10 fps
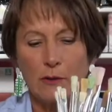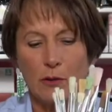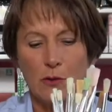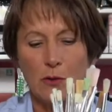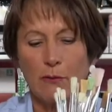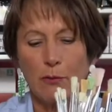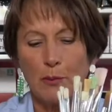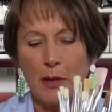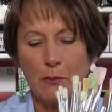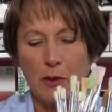It worked great for
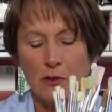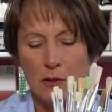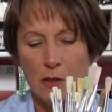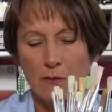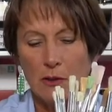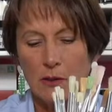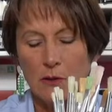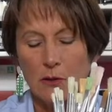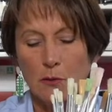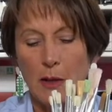paintbrushes, obviously, too.